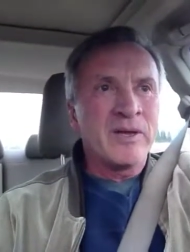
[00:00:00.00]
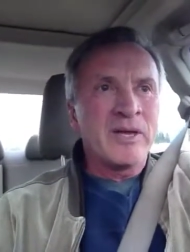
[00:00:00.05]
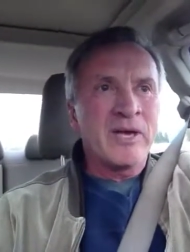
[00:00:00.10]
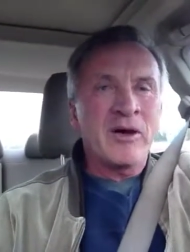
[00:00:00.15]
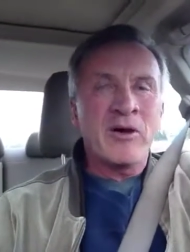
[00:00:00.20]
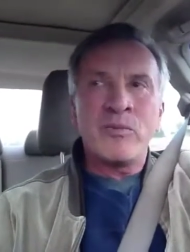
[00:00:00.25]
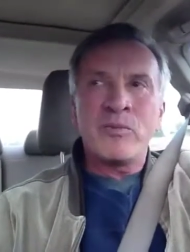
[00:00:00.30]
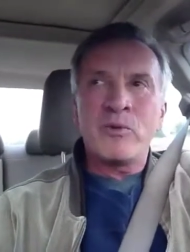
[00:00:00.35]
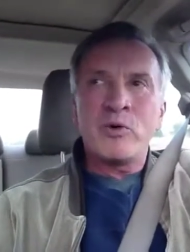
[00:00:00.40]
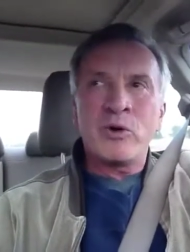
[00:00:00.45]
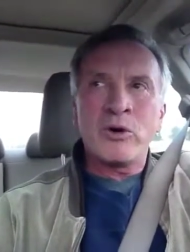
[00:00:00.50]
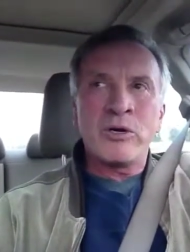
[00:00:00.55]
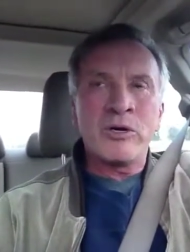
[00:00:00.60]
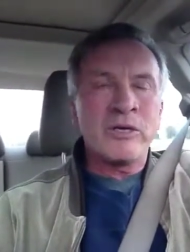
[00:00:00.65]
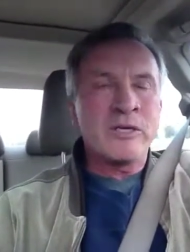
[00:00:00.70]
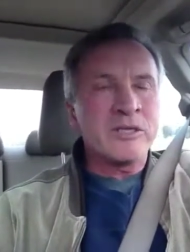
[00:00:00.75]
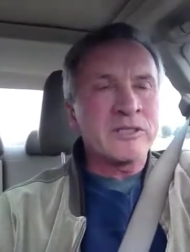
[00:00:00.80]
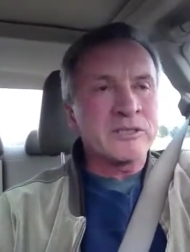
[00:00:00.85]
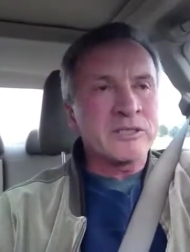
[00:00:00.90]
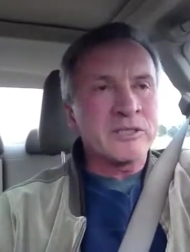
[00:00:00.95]
how
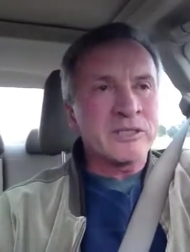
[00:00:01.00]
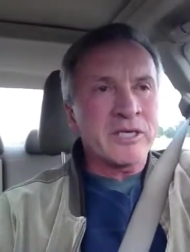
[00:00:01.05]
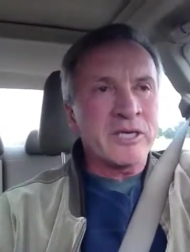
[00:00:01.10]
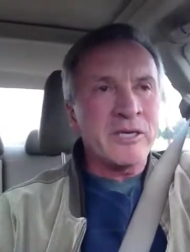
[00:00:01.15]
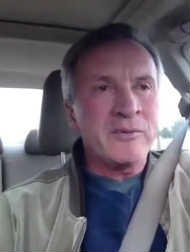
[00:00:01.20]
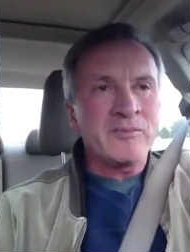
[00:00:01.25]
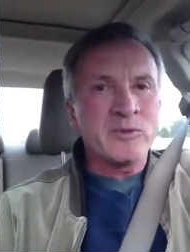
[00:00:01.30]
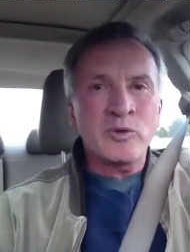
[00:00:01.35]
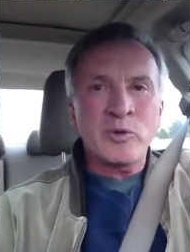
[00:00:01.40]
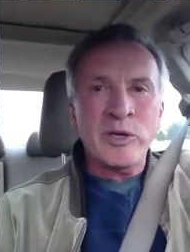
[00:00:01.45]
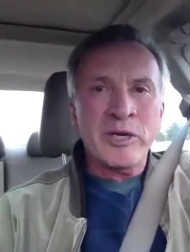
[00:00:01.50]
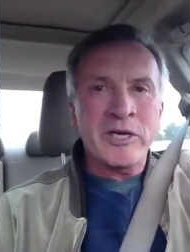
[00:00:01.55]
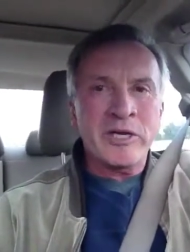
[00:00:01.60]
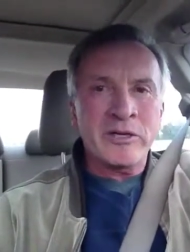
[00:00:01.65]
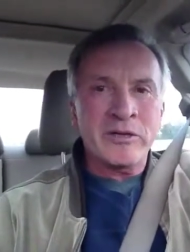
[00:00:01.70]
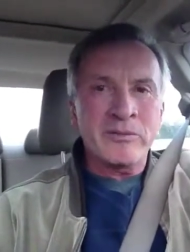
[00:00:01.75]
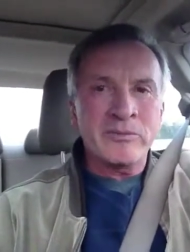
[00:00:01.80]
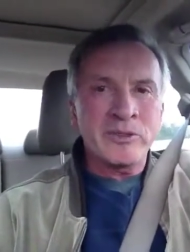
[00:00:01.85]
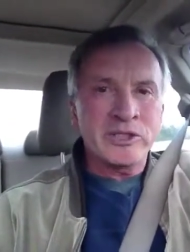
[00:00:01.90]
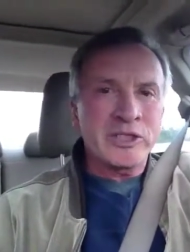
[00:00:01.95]
important it is to keep
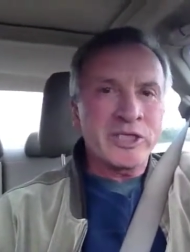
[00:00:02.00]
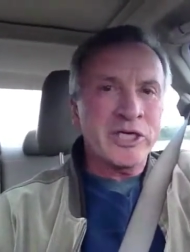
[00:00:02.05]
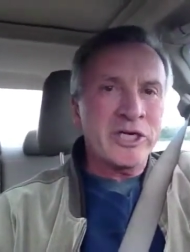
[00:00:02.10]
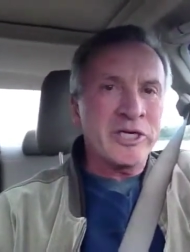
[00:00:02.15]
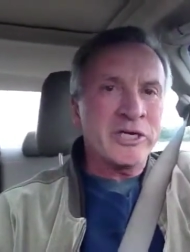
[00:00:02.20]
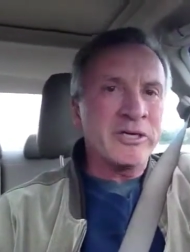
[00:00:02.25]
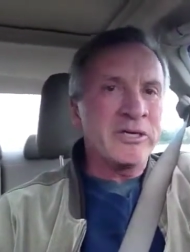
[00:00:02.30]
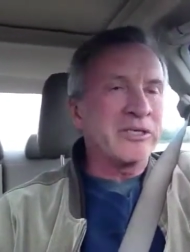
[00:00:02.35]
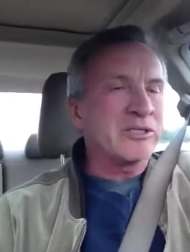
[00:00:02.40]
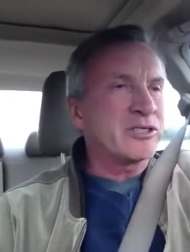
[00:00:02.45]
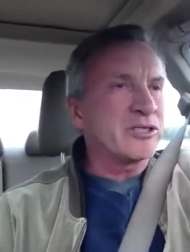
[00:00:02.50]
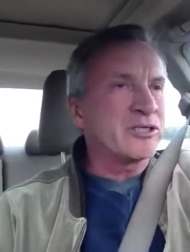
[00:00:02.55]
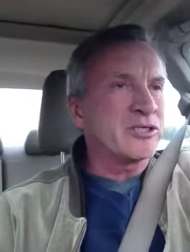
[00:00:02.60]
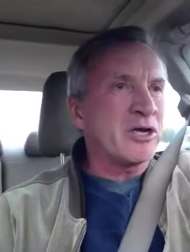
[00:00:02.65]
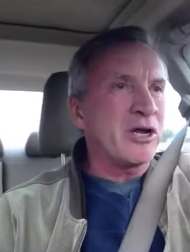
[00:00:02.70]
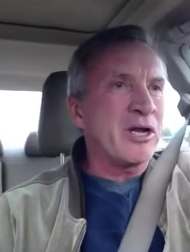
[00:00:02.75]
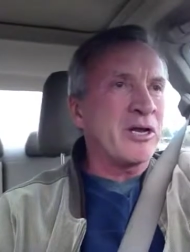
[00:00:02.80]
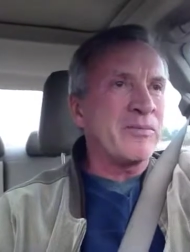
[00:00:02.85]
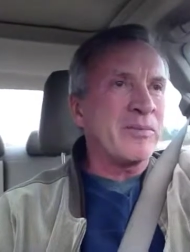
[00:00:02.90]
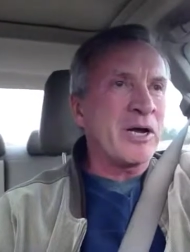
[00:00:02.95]
tweaking the machine. This is
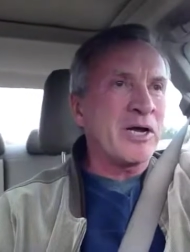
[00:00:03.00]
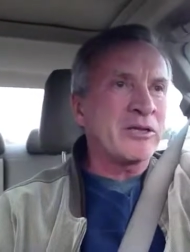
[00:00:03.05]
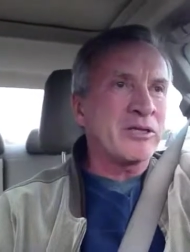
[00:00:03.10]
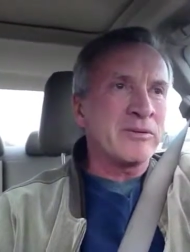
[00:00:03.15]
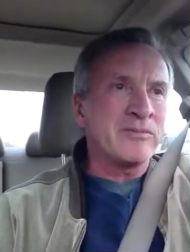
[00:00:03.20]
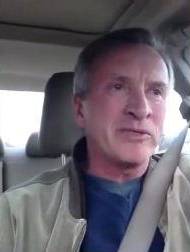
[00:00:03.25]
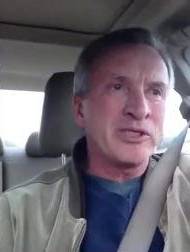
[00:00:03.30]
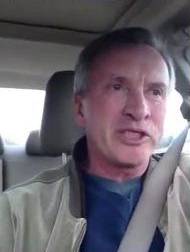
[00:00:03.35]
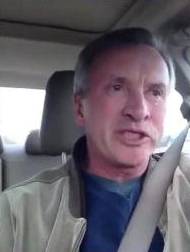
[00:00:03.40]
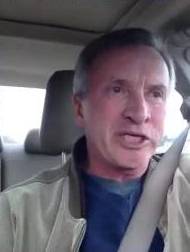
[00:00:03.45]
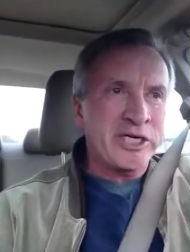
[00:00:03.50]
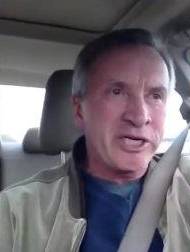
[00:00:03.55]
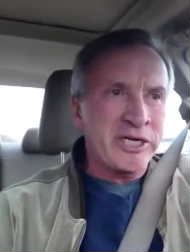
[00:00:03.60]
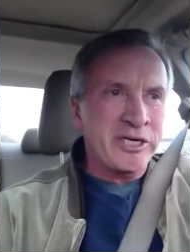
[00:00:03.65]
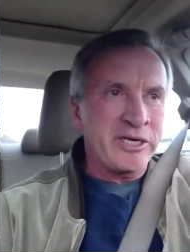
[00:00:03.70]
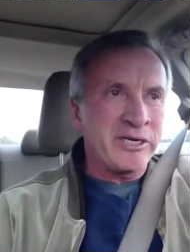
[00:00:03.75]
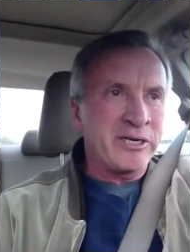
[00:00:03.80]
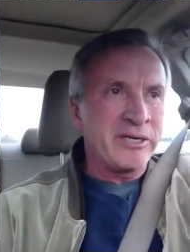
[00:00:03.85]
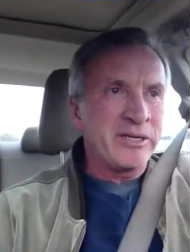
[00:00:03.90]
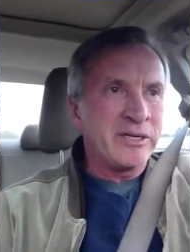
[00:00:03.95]
all about the
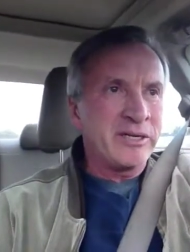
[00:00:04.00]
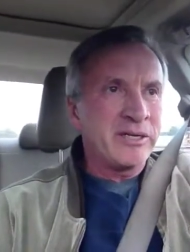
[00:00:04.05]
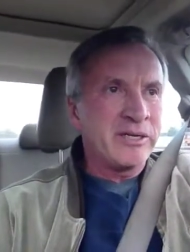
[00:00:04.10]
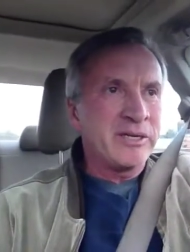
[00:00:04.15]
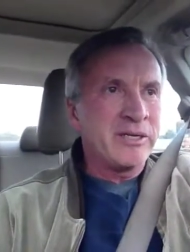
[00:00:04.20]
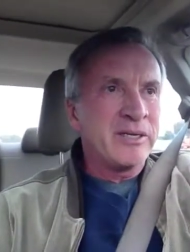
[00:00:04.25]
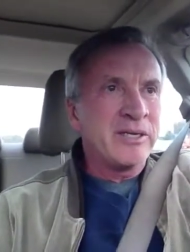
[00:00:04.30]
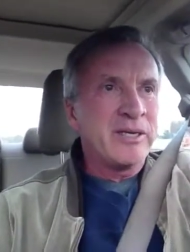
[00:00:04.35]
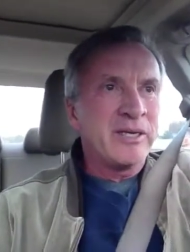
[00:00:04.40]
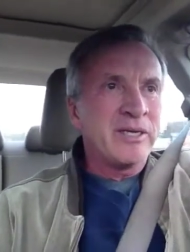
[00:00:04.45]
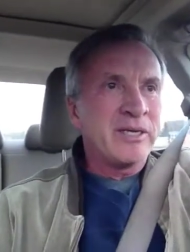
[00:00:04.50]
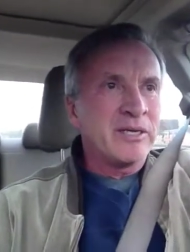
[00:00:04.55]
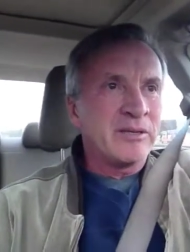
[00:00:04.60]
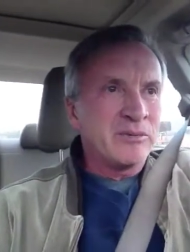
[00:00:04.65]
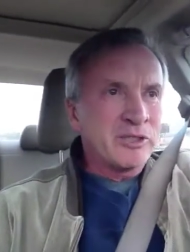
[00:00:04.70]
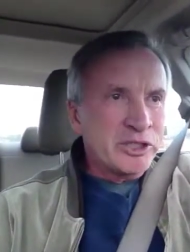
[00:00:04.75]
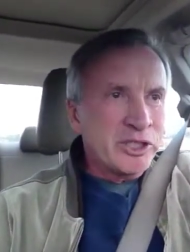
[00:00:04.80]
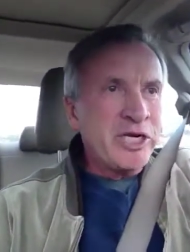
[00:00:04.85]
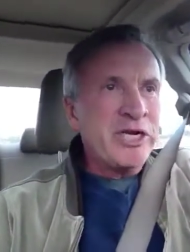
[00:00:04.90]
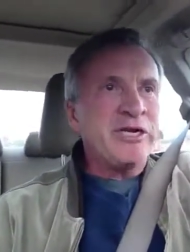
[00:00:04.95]
machine. The
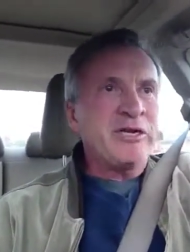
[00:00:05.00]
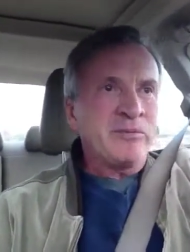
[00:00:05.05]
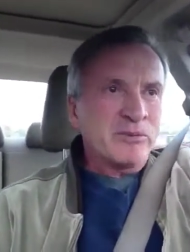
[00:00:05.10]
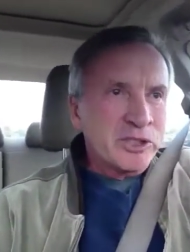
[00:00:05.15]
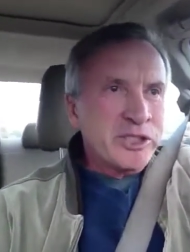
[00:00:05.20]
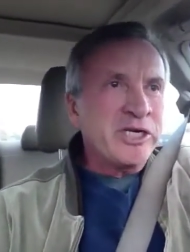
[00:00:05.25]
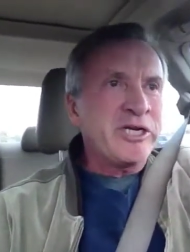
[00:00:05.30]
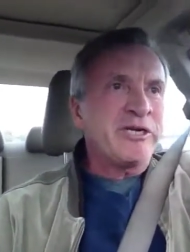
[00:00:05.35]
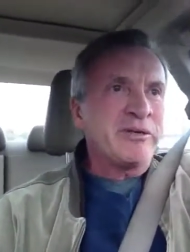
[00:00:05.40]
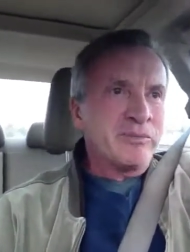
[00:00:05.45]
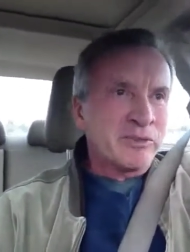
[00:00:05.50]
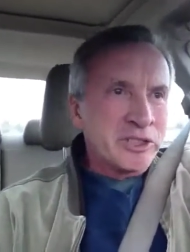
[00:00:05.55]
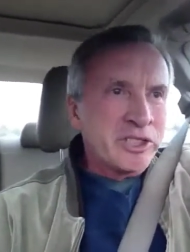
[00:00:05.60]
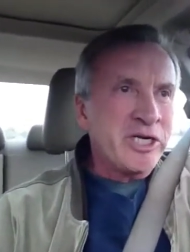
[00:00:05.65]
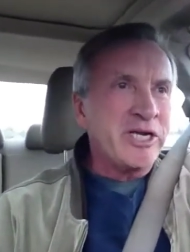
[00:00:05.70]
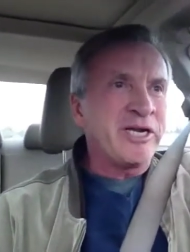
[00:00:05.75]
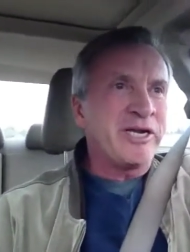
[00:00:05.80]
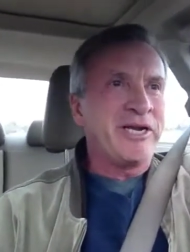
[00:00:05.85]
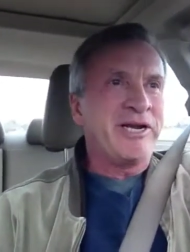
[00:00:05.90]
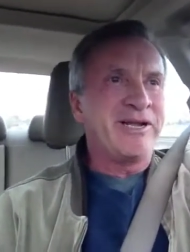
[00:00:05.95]
machine, the machine, the
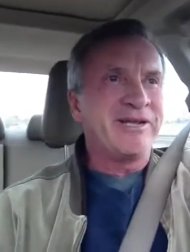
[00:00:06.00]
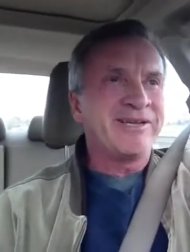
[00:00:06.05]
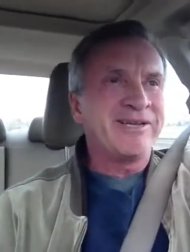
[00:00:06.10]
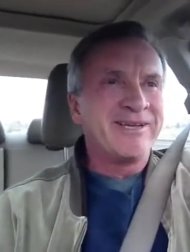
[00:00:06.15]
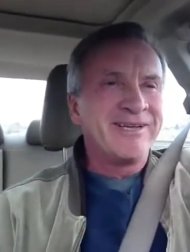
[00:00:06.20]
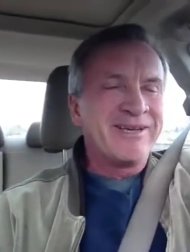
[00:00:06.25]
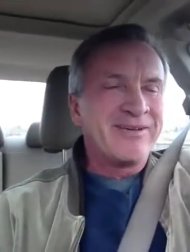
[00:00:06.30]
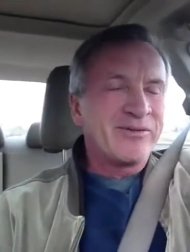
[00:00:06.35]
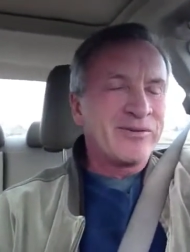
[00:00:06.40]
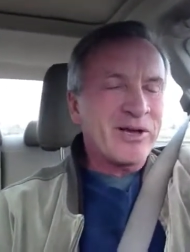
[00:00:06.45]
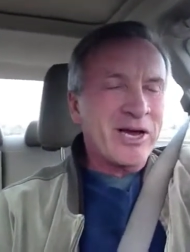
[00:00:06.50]
machine.